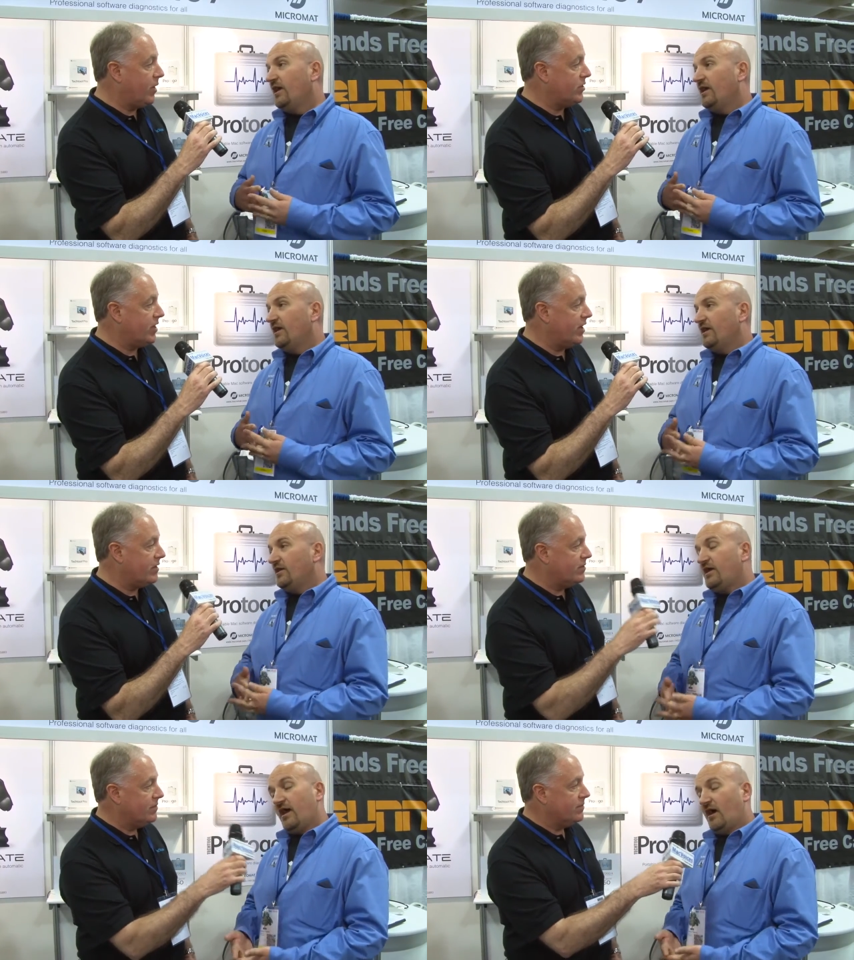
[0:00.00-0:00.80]
Speaker 1: way to say it?
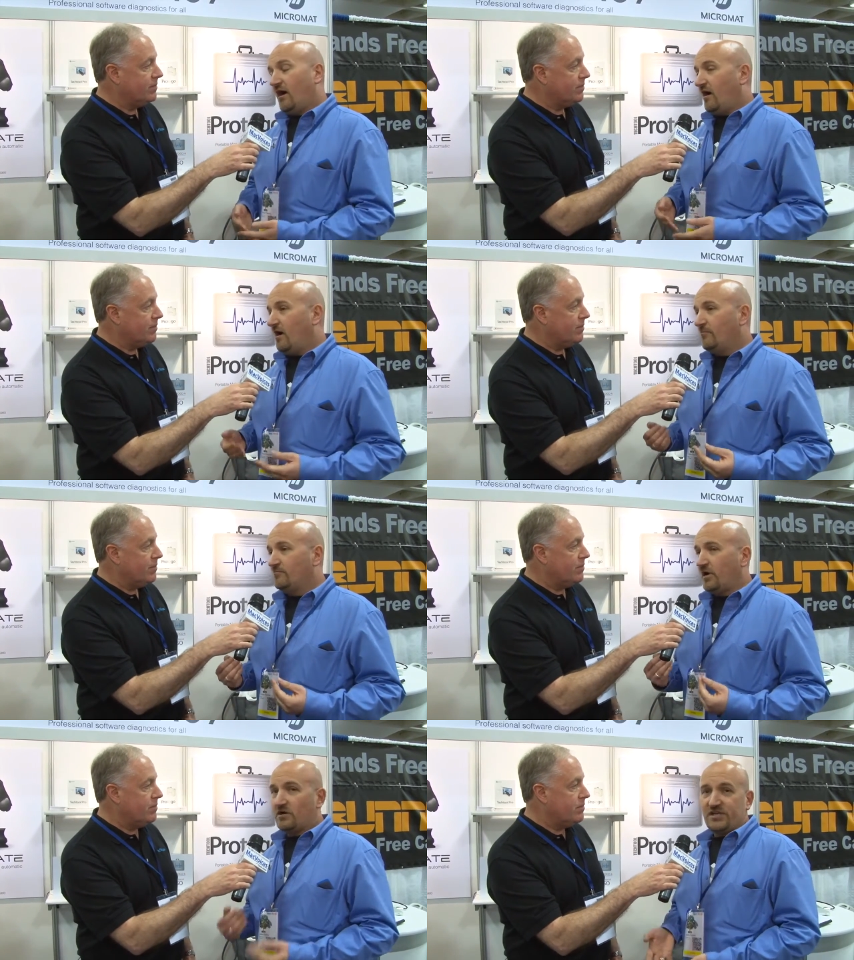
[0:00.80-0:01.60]
Yeah.
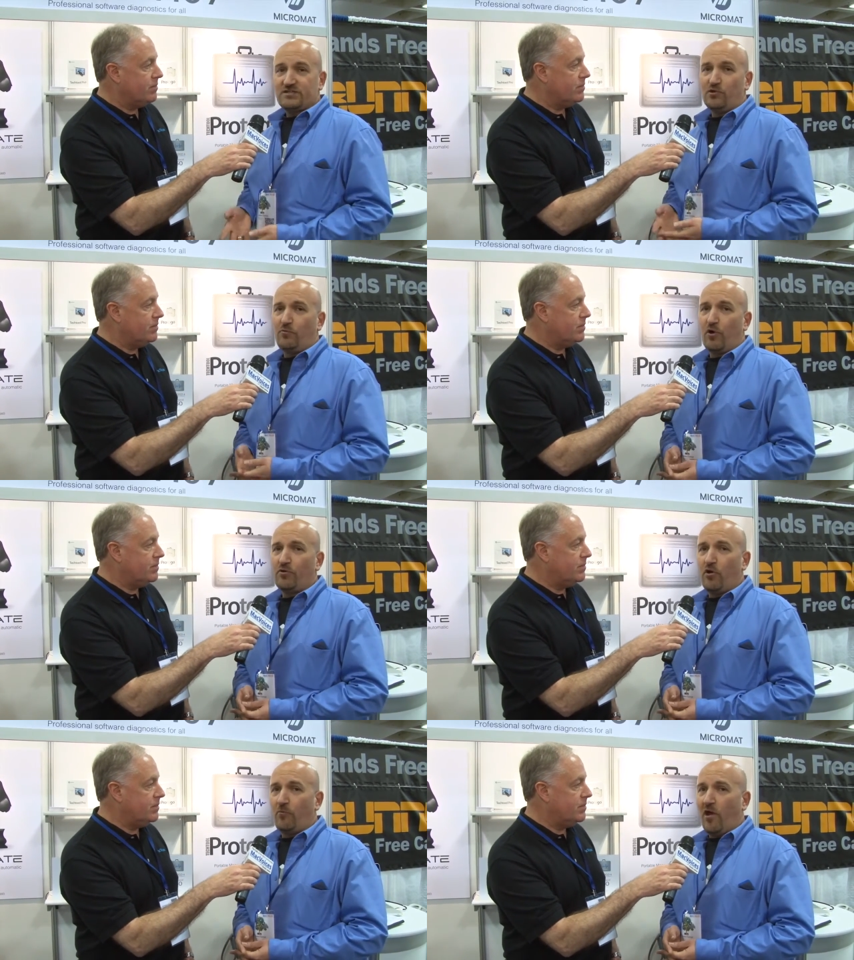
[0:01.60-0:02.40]
Our TechTool
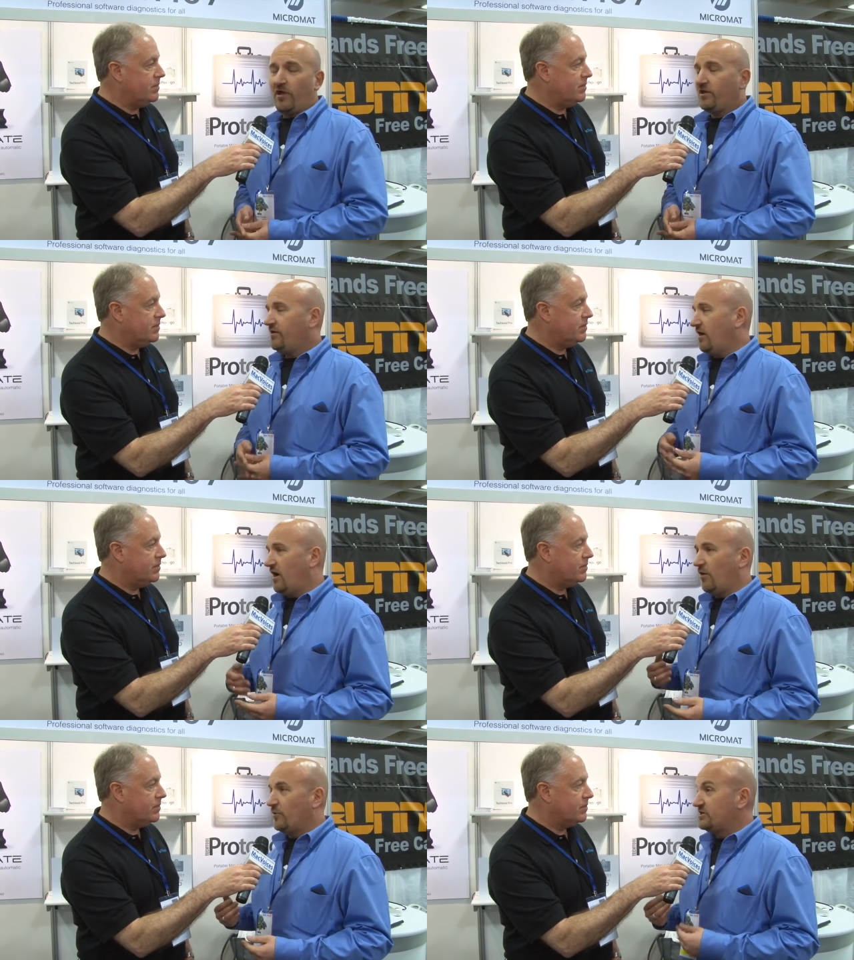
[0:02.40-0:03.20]
ProtoGo product,
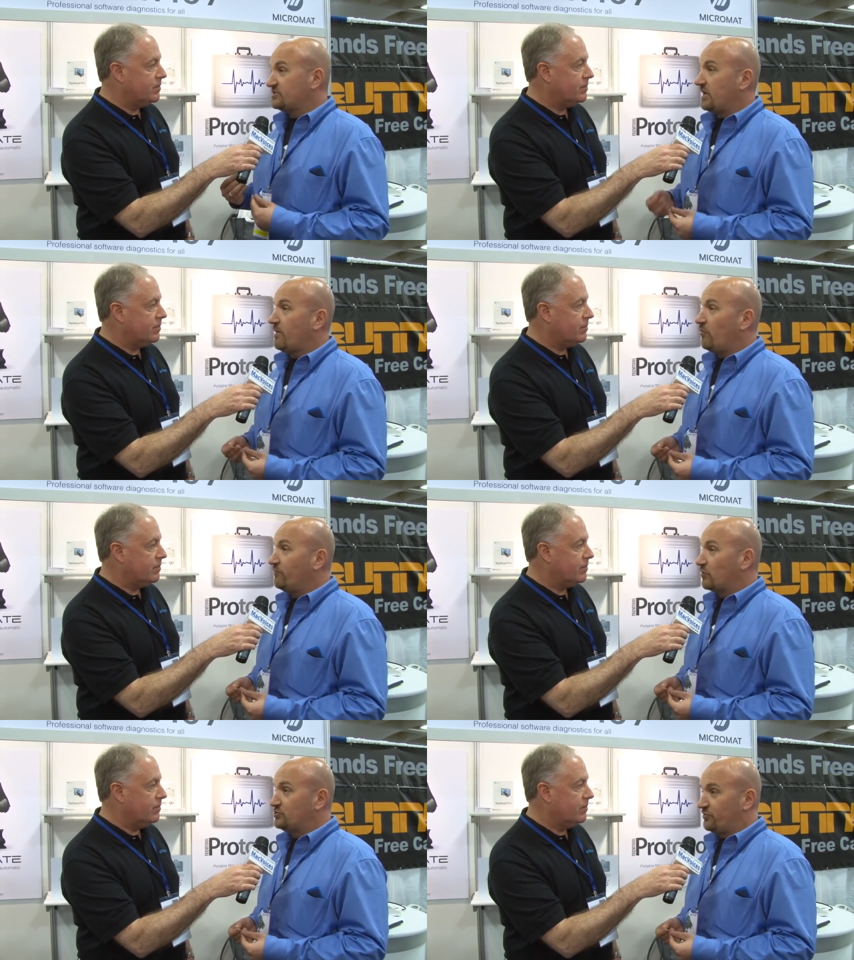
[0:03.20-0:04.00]
we just came out
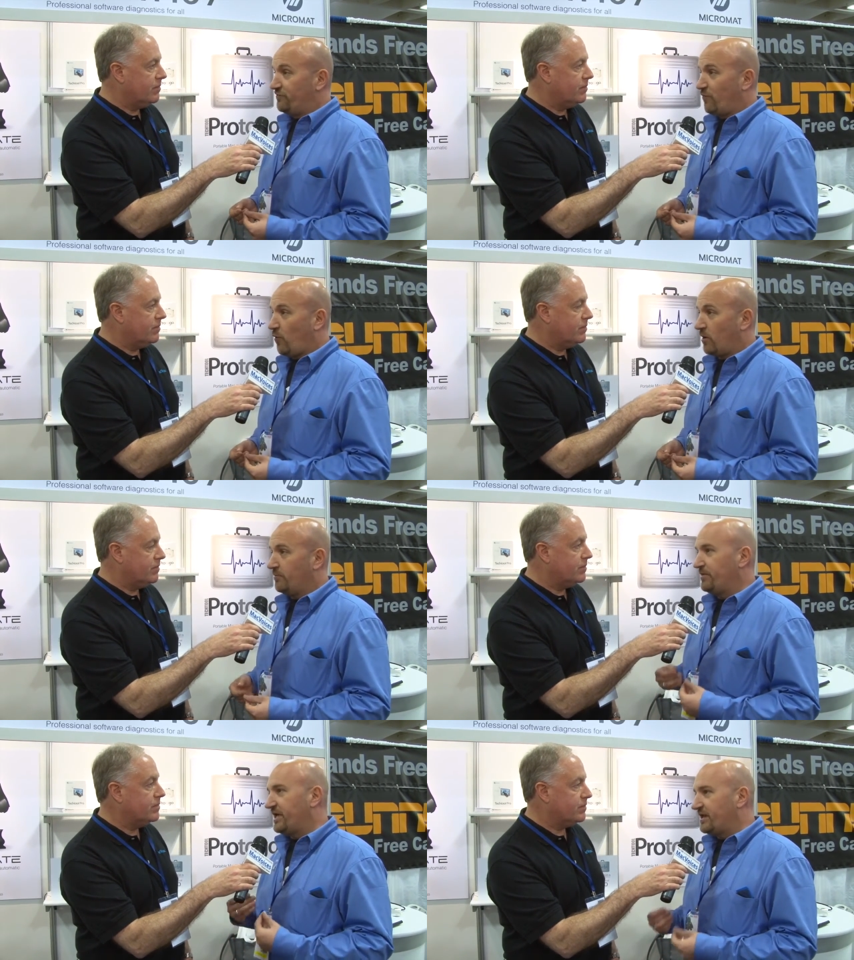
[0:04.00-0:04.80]
with version
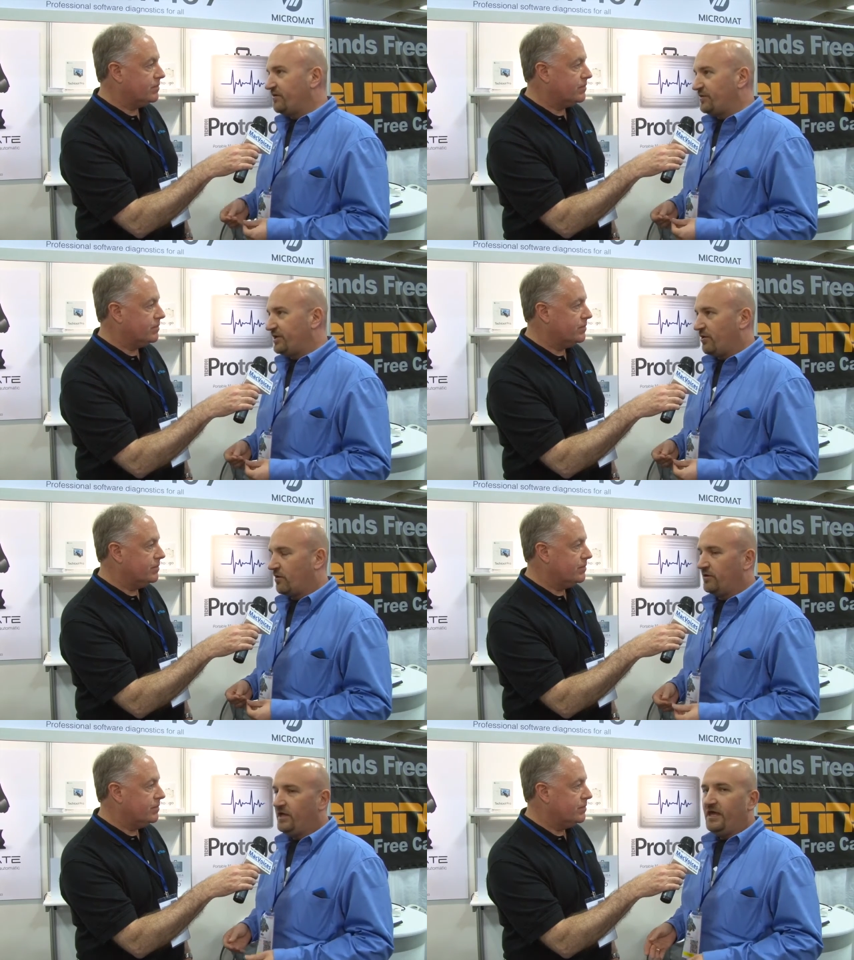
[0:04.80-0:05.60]
4, beginning of the
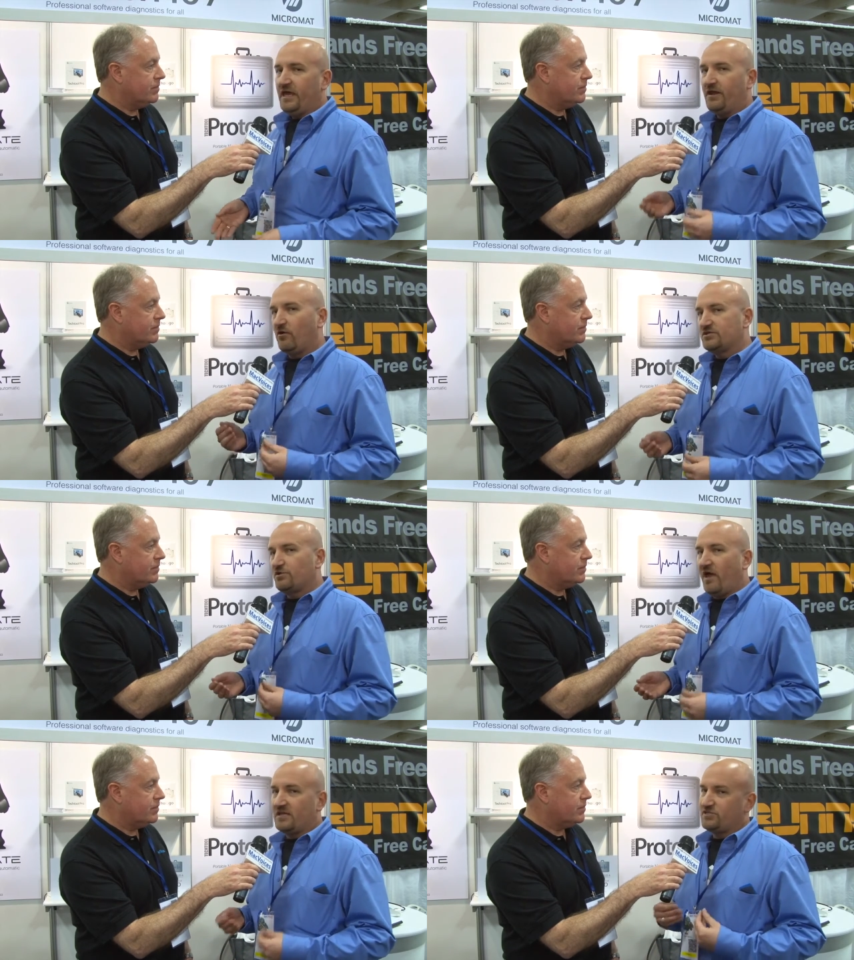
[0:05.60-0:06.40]
year. It
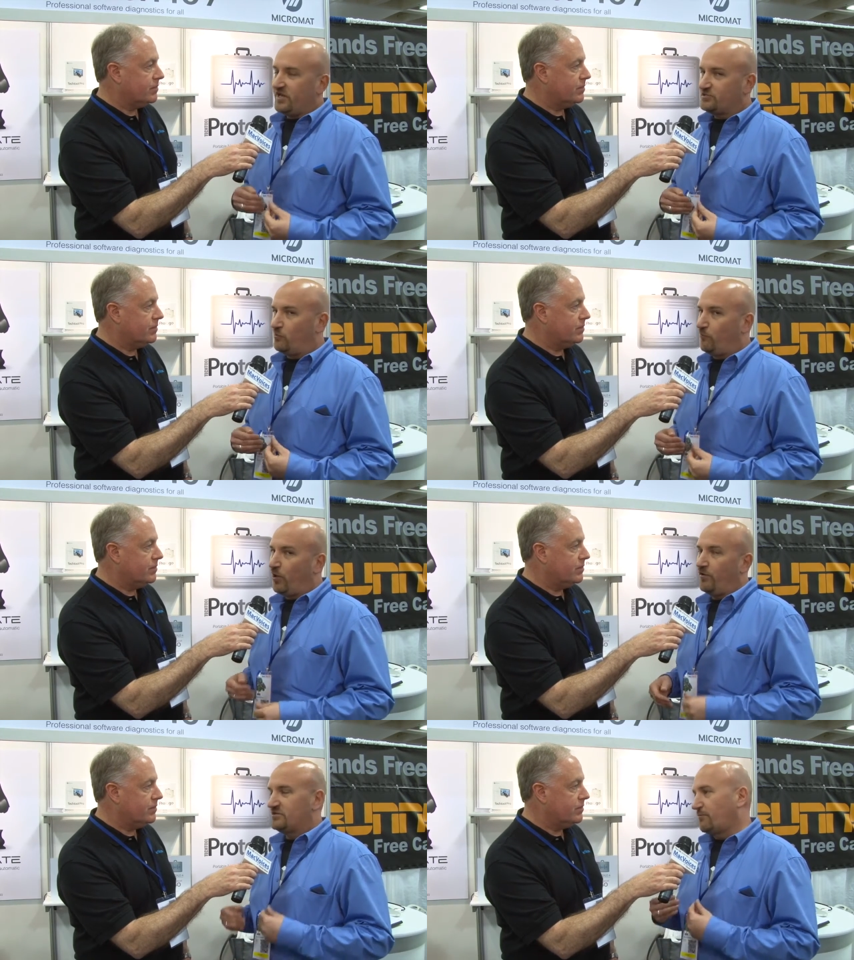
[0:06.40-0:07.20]
also has TechTool
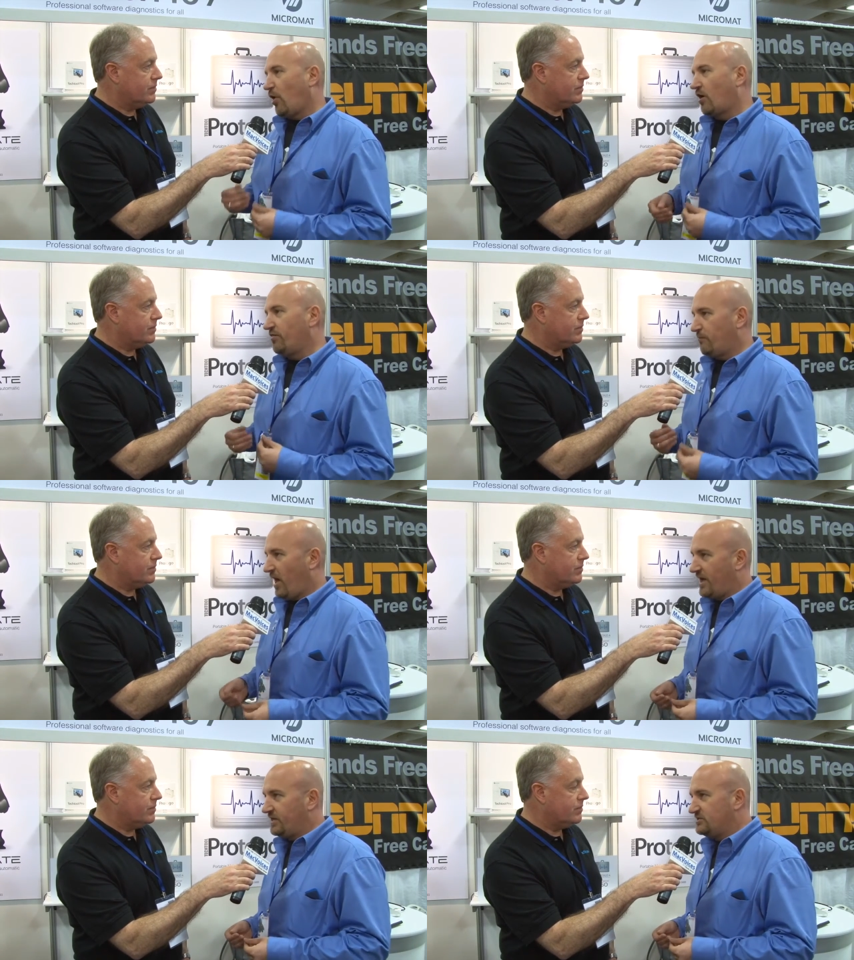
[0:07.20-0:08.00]
Pro as a part of the
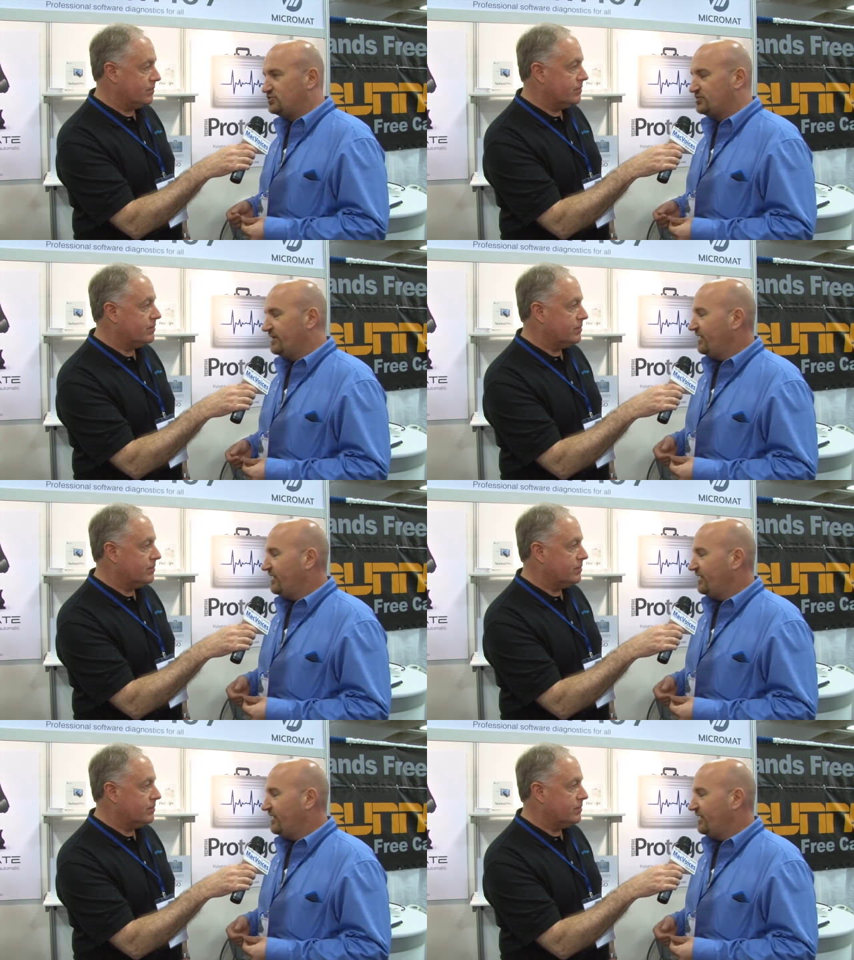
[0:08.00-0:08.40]
package,